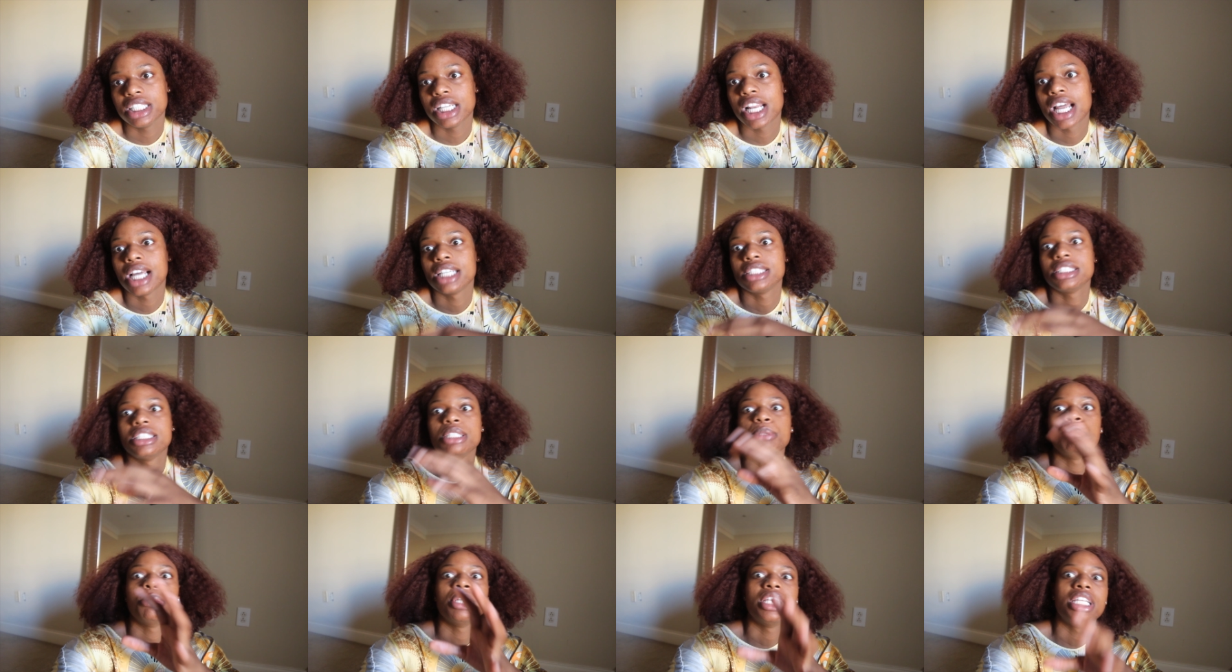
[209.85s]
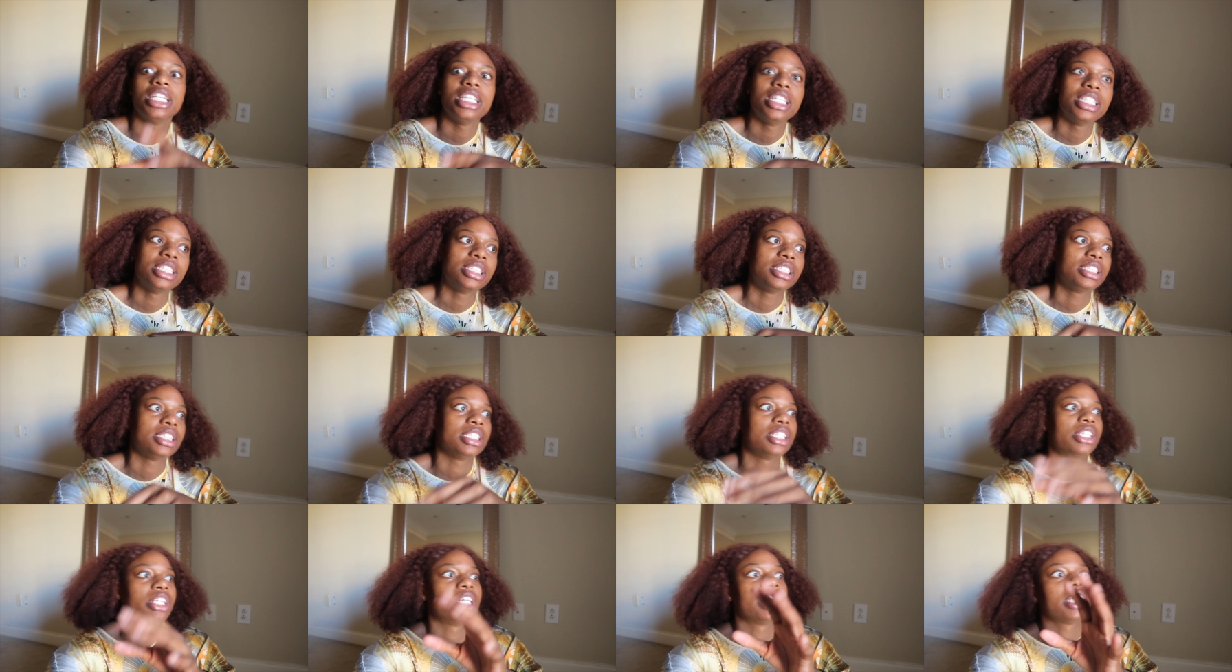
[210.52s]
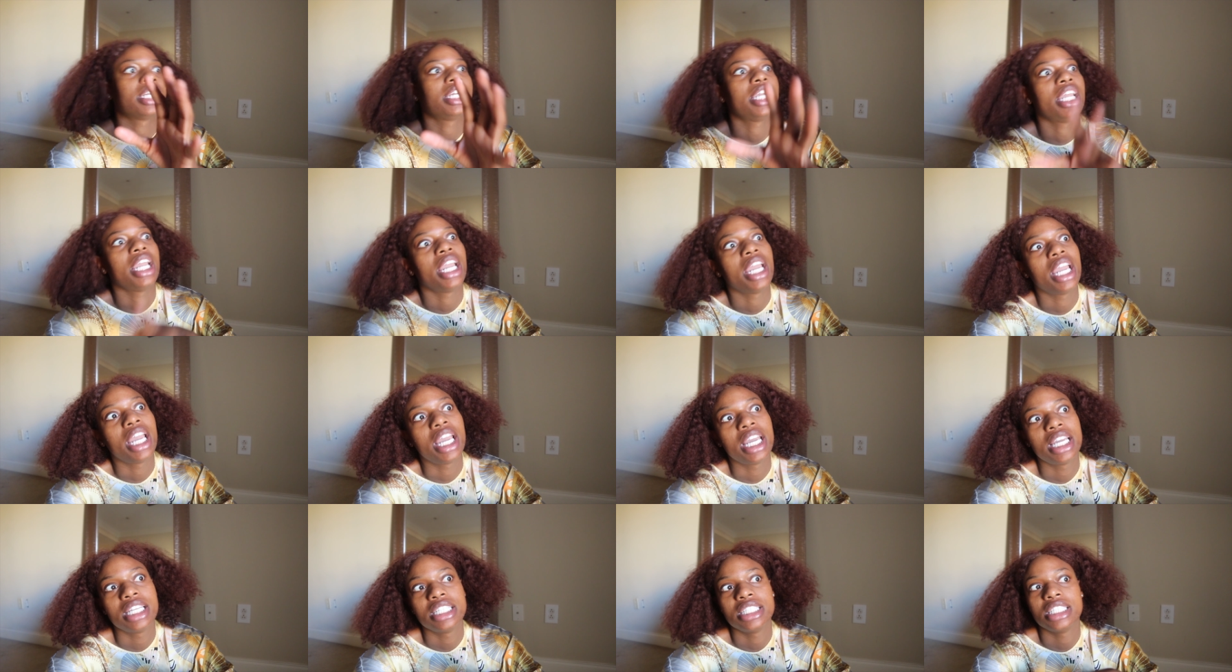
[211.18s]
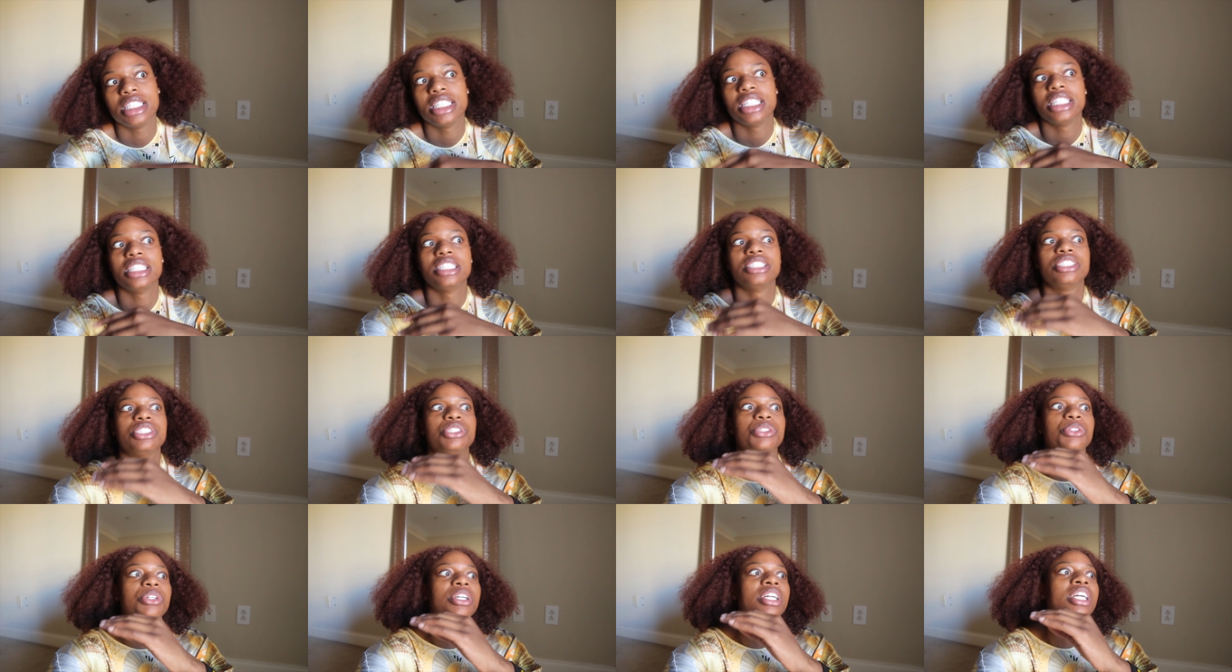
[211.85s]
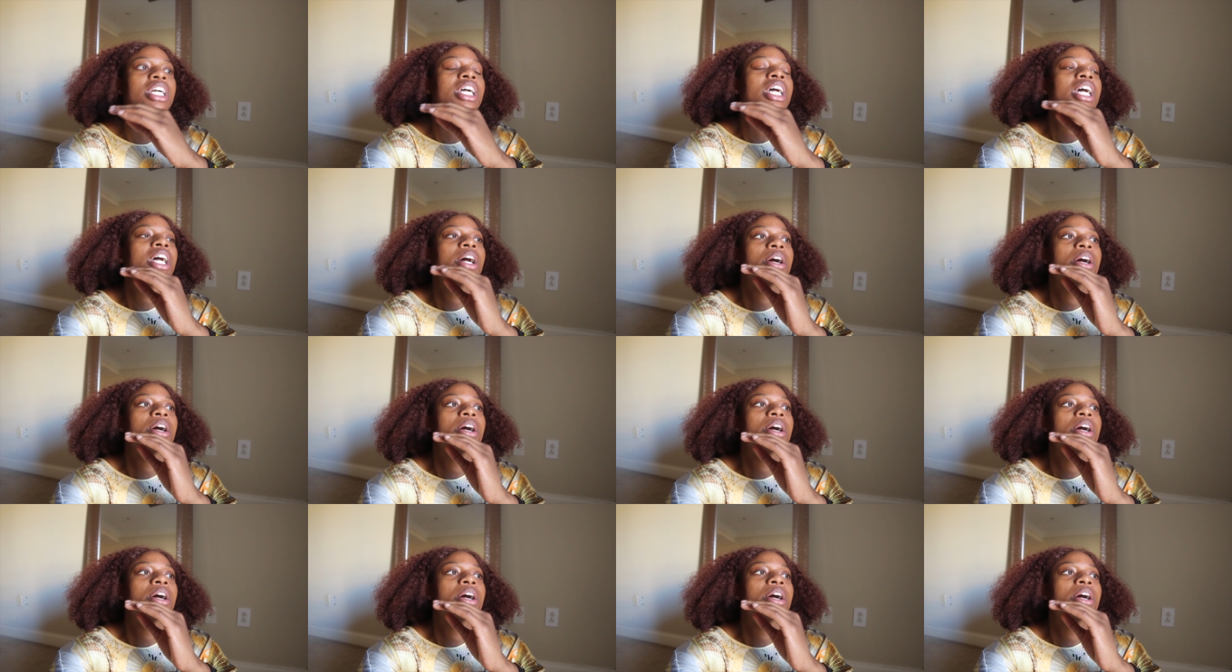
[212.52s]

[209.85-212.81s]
Now I see Melissa or Candace or